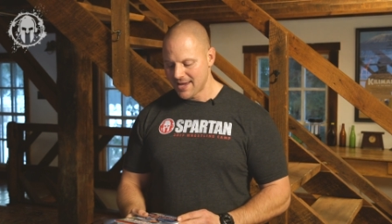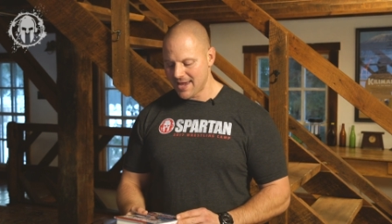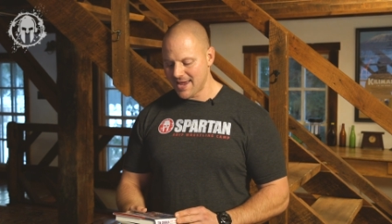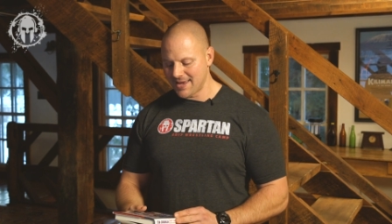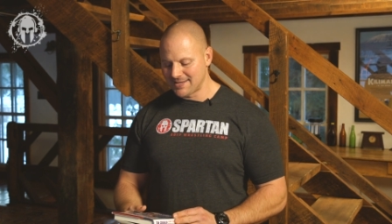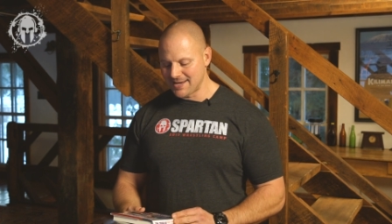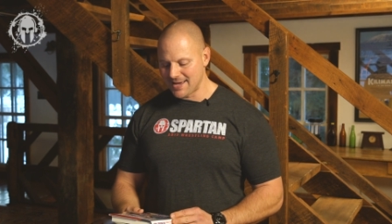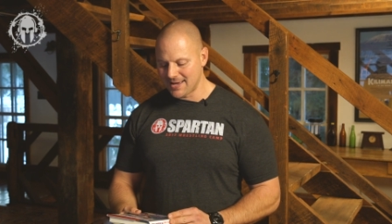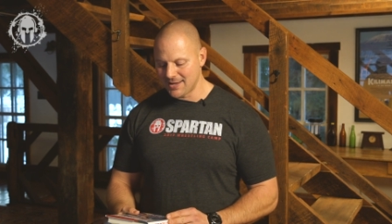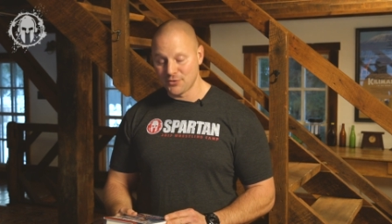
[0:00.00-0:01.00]
And
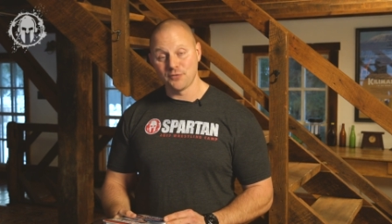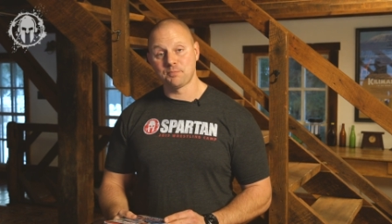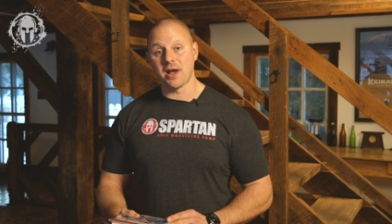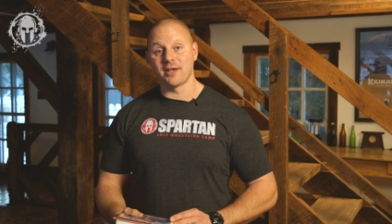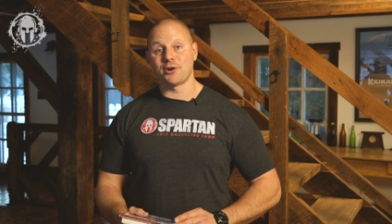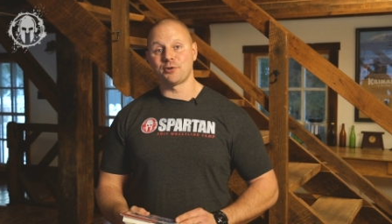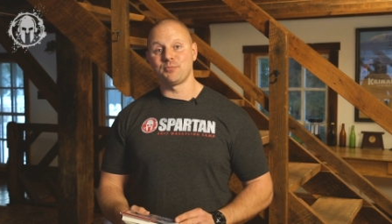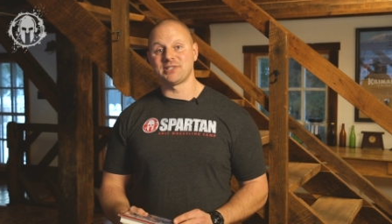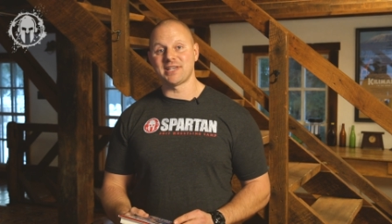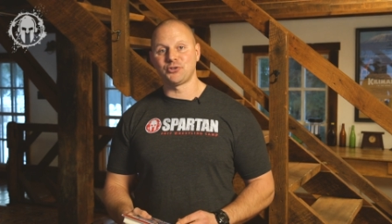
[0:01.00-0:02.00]
you've probably heard
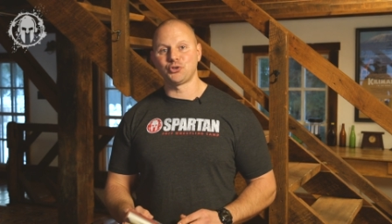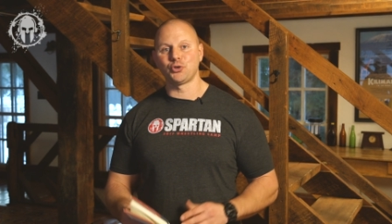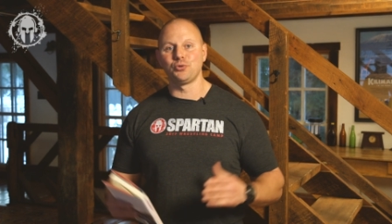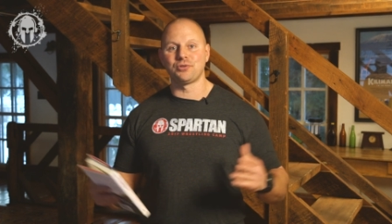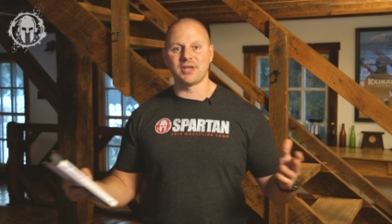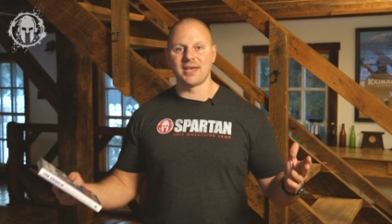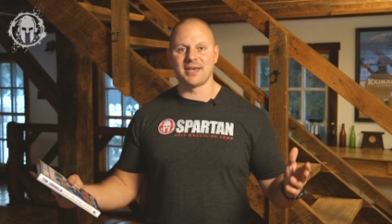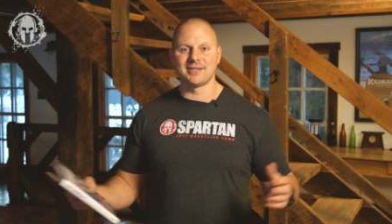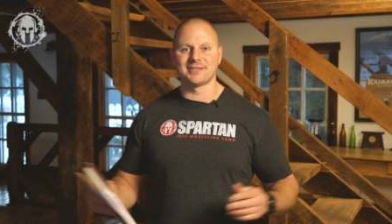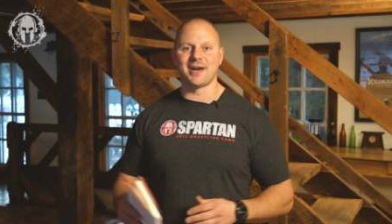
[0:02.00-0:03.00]
me say two
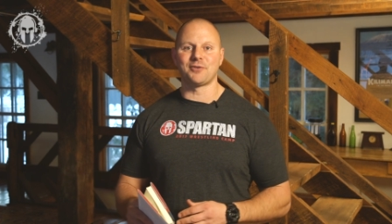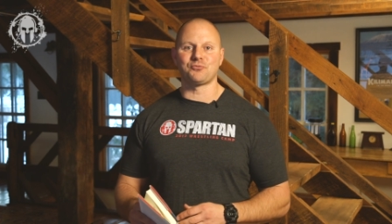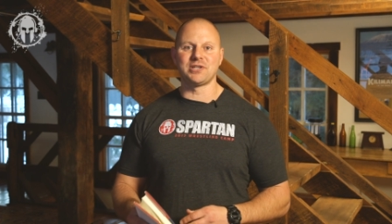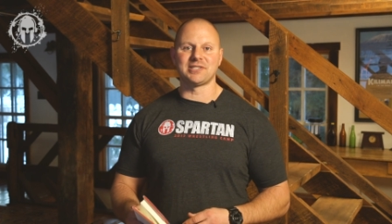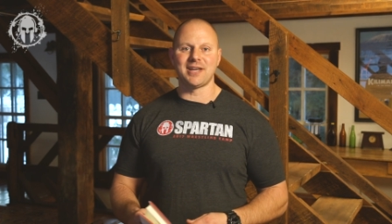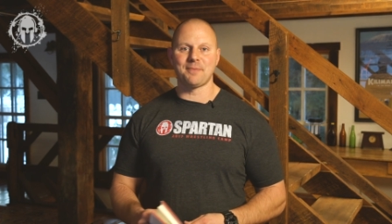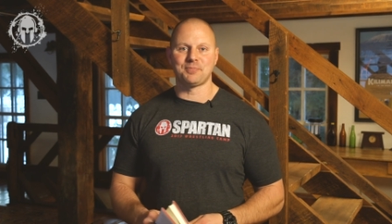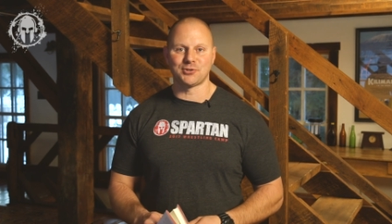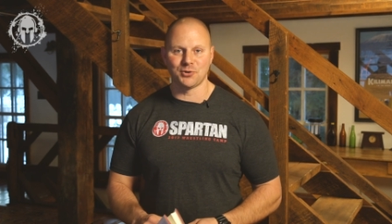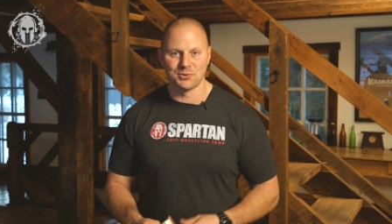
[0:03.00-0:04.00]
things on recent
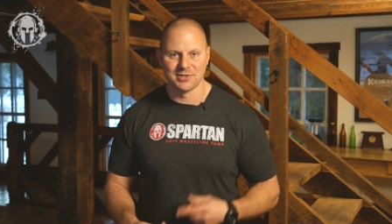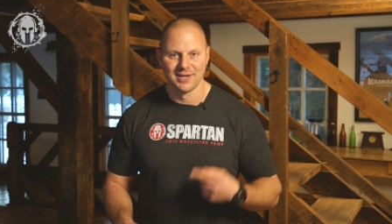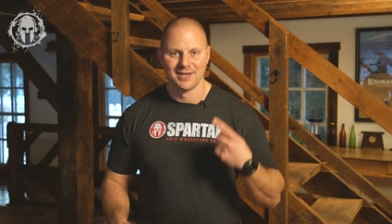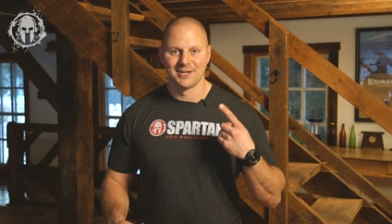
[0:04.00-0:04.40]
episodes.